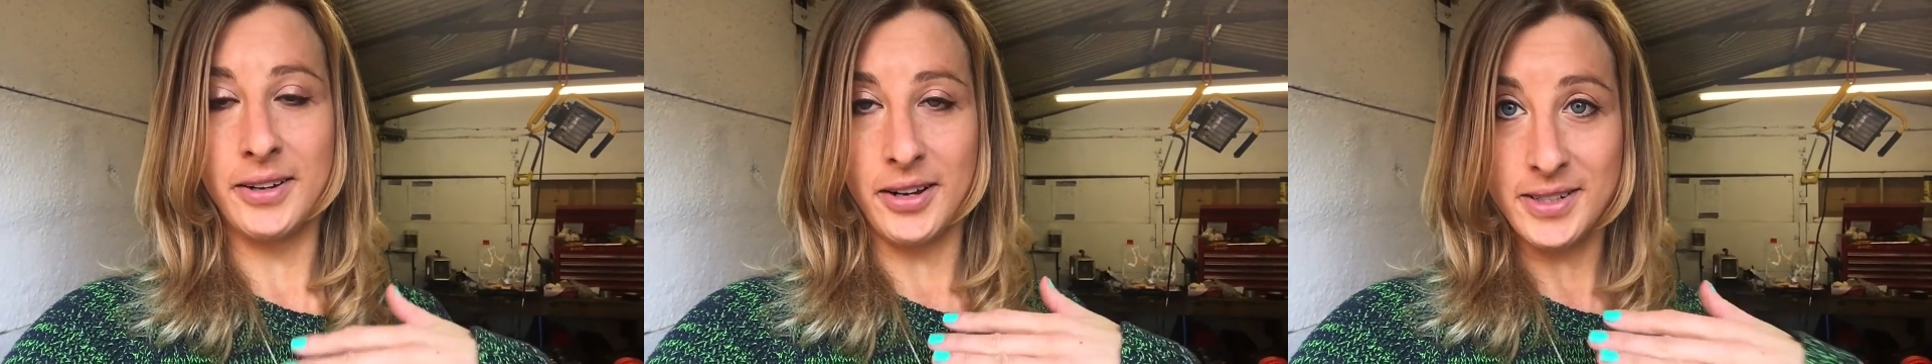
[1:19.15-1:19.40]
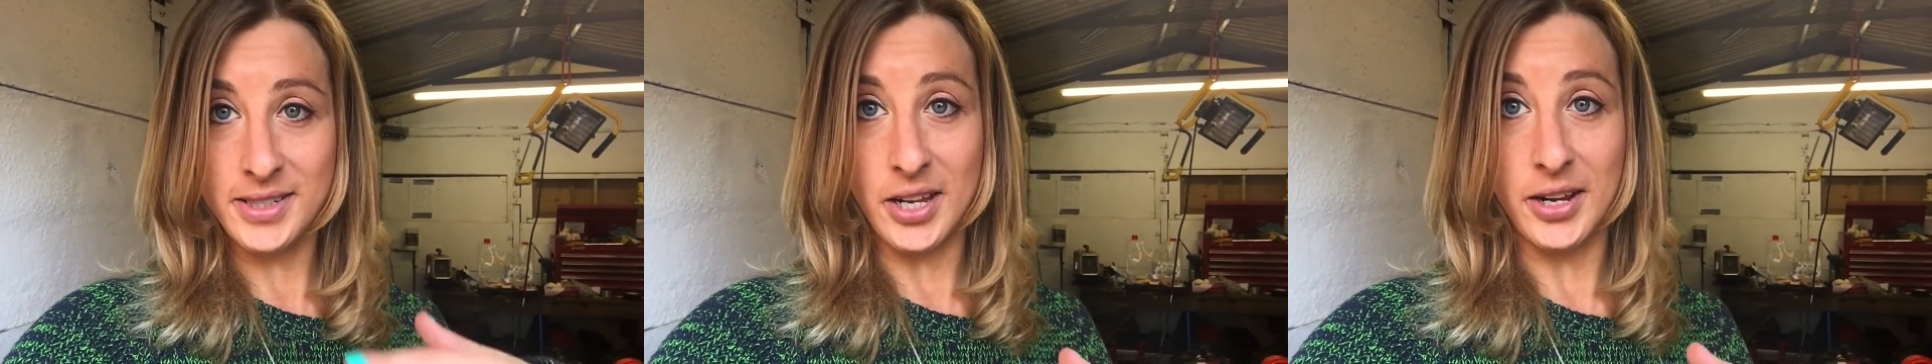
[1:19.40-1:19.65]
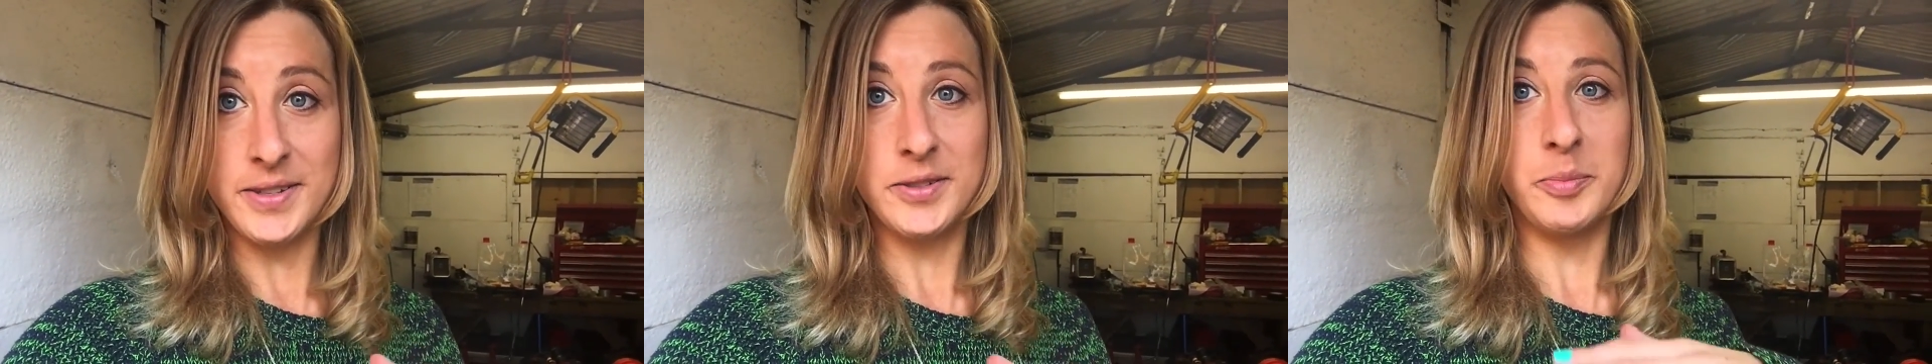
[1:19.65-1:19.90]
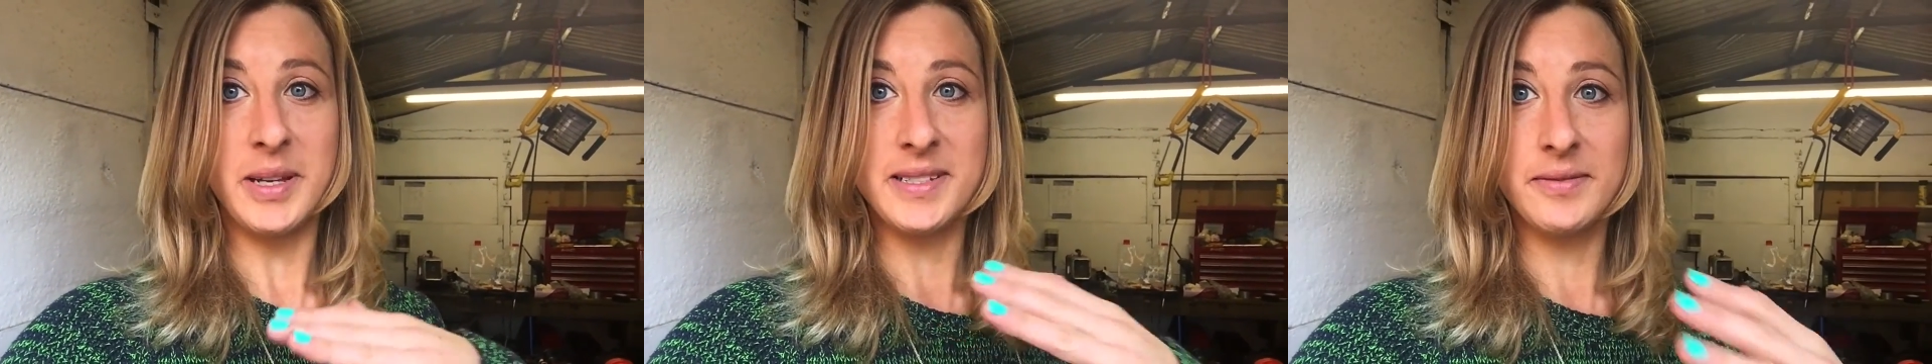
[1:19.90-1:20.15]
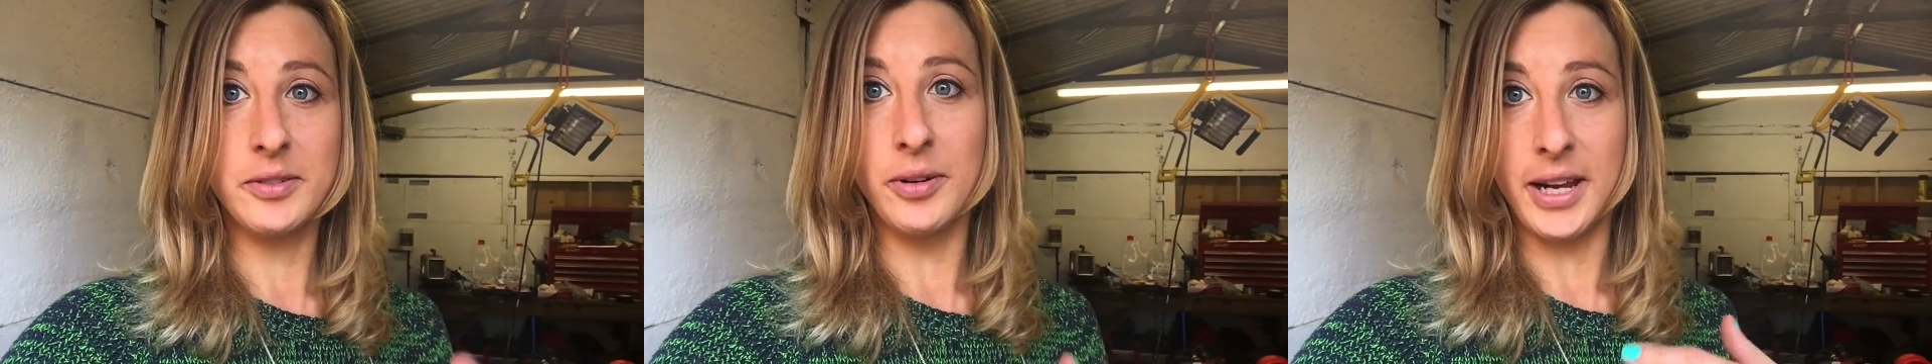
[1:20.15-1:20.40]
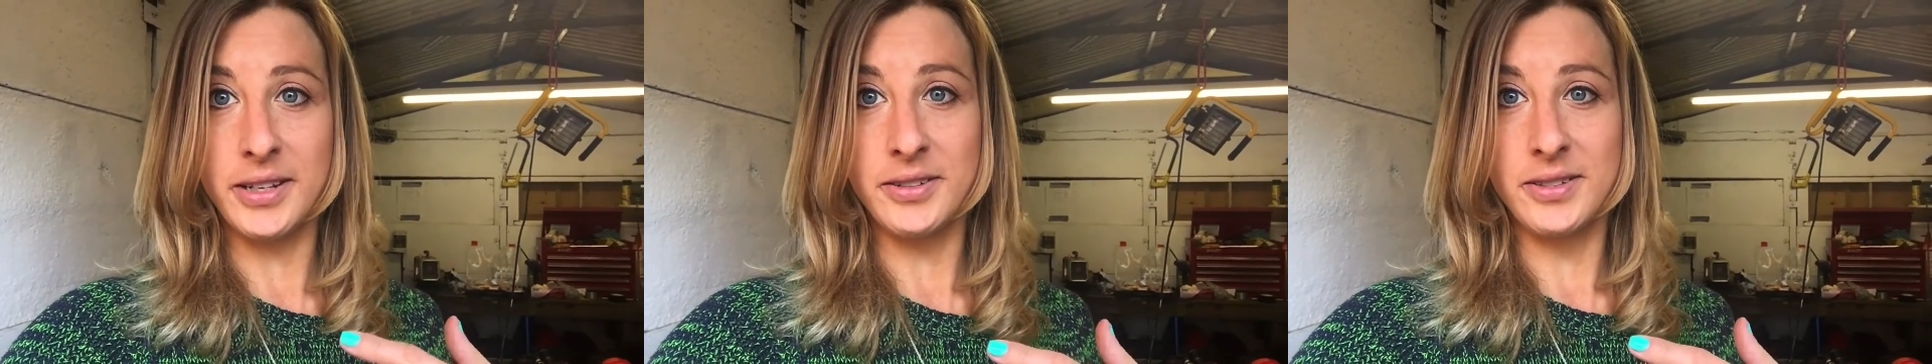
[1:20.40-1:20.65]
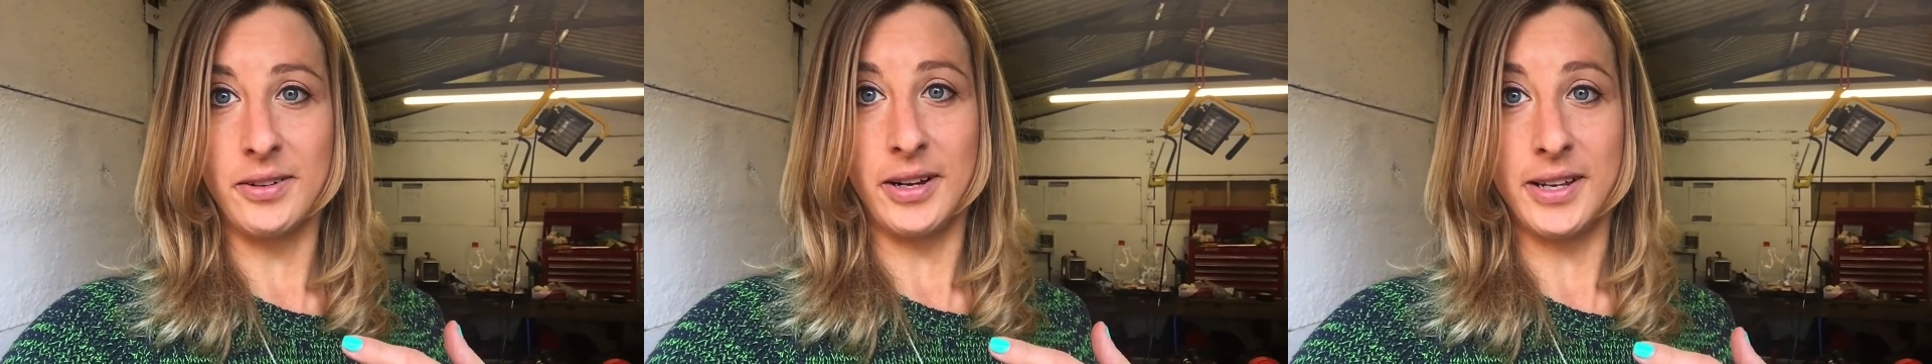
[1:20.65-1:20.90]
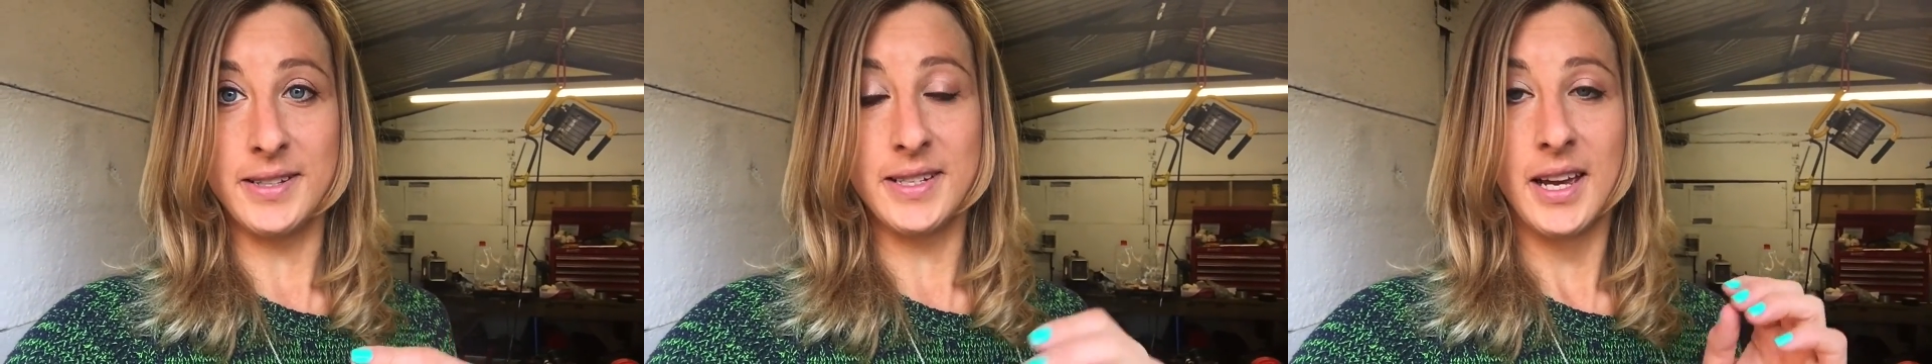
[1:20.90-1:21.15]
no stones or bits of grit in your
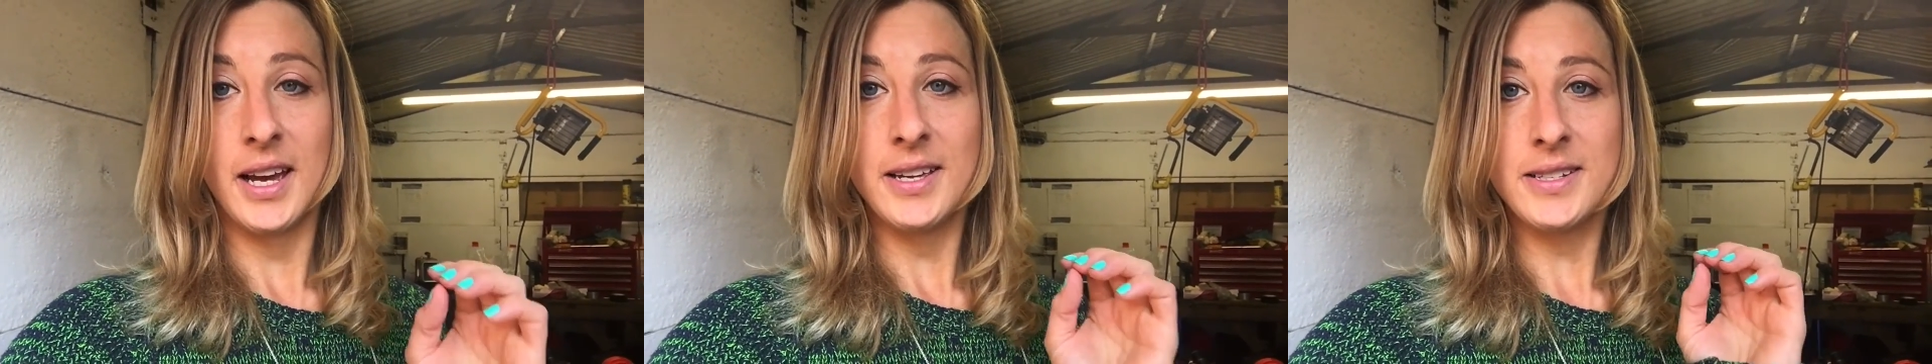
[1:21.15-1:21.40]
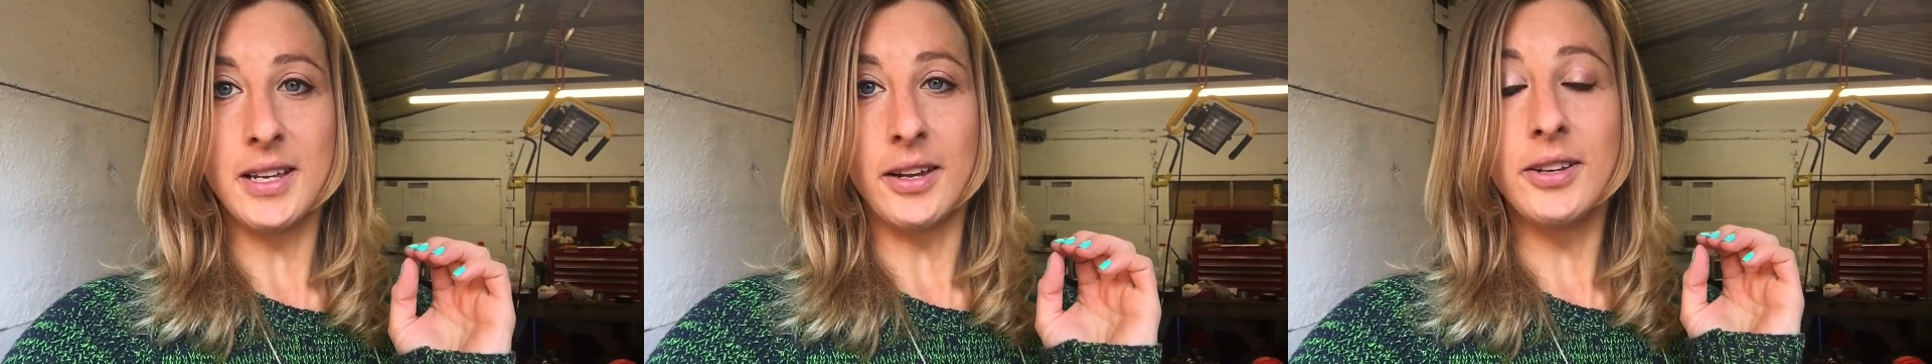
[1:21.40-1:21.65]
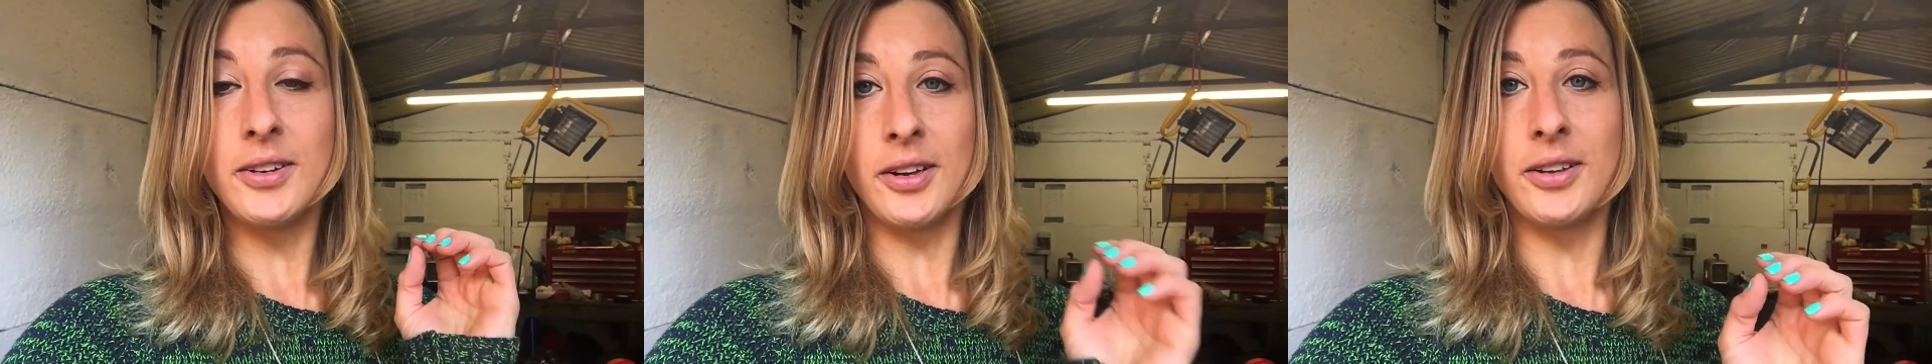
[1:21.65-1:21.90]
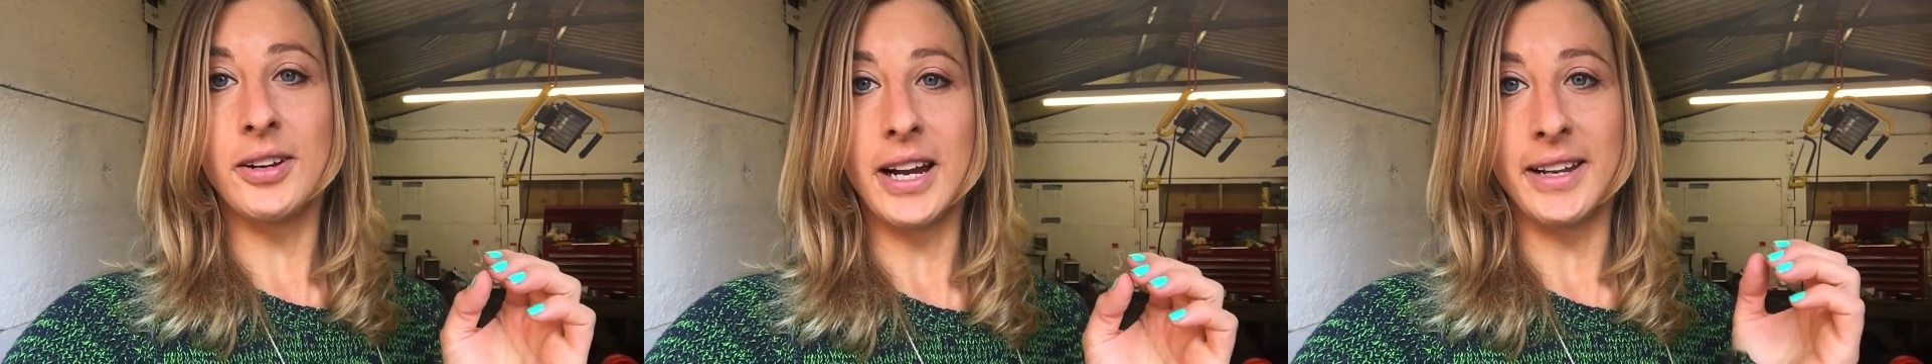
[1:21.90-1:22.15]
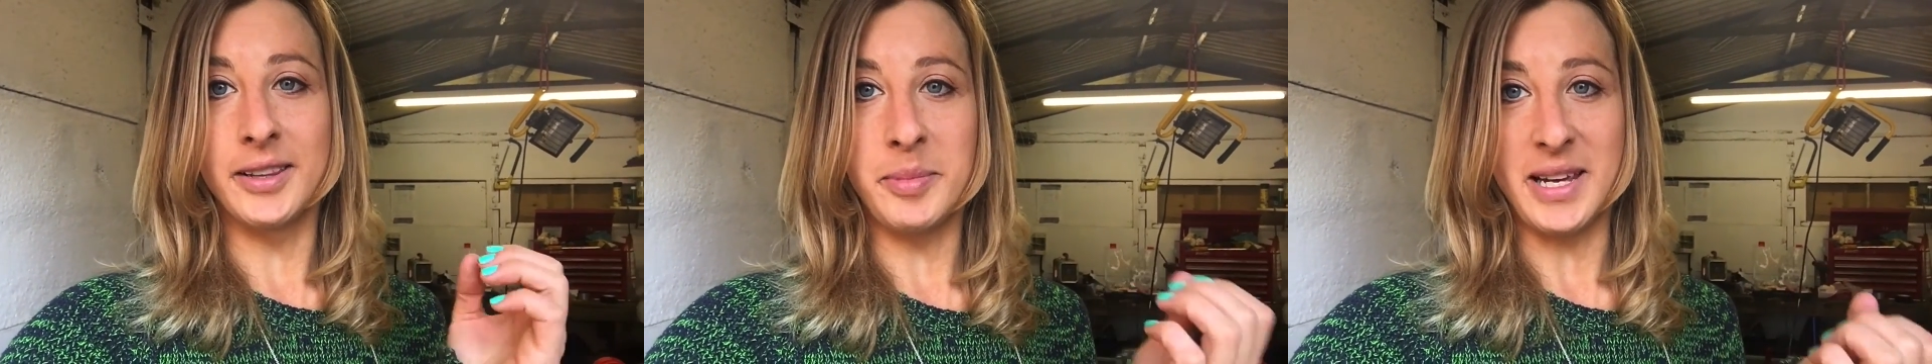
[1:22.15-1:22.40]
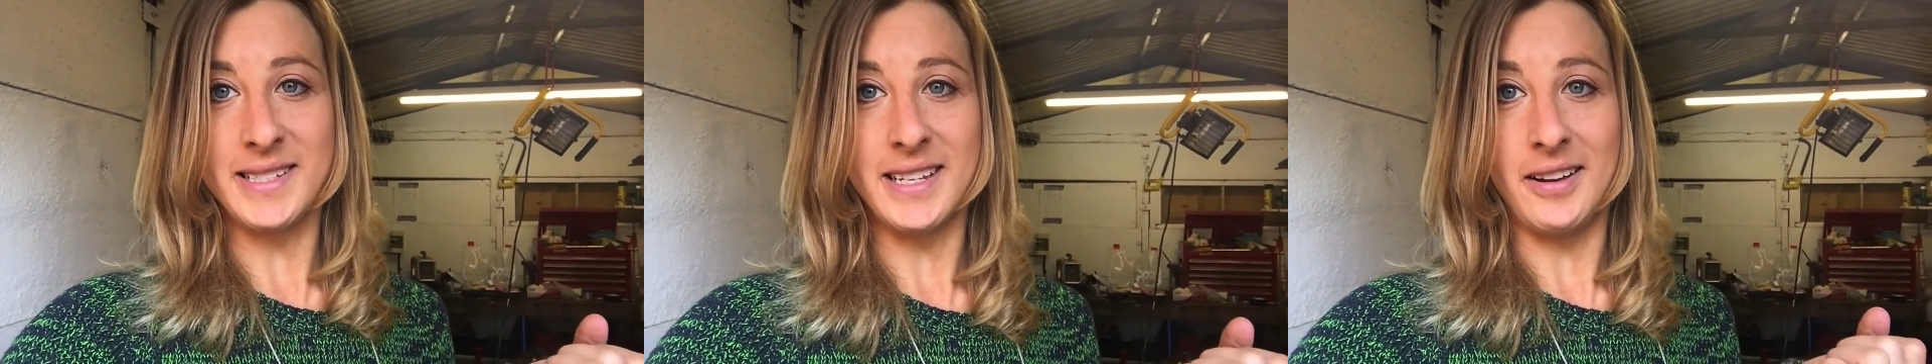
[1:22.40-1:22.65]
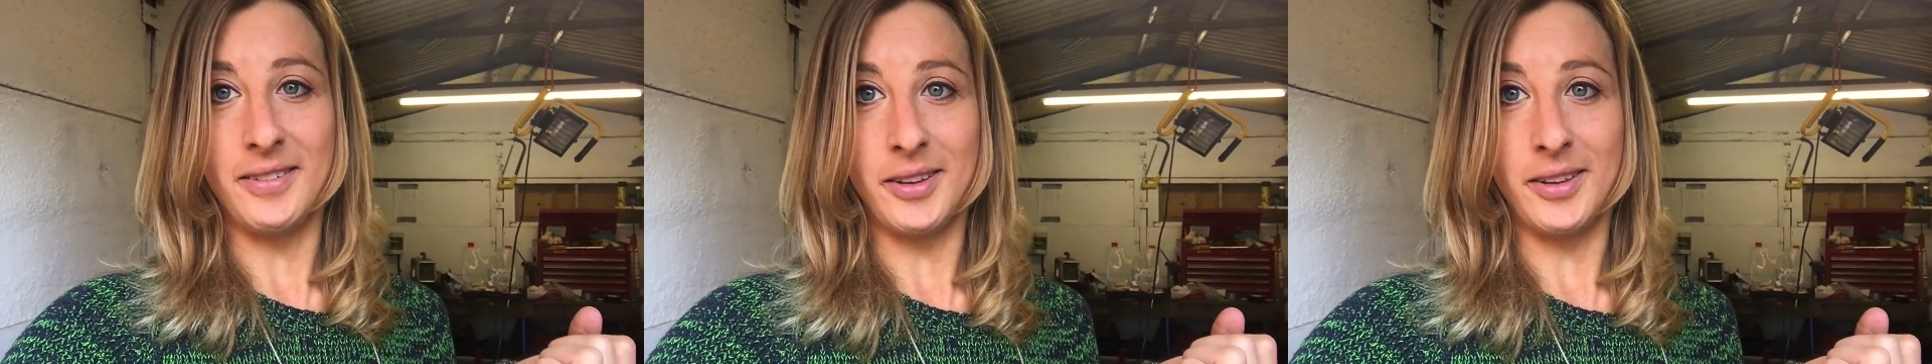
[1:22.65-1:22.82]
tyres, so you know you're getting the best out